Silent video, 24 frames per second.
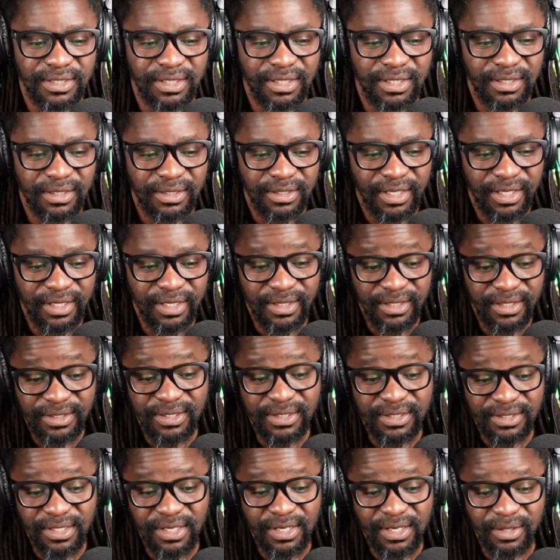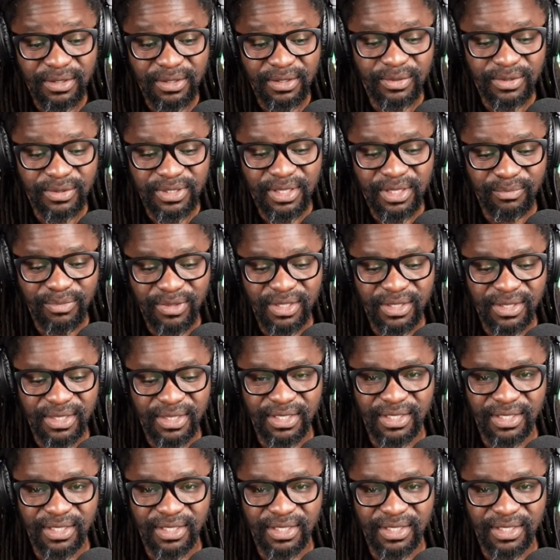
and this is really something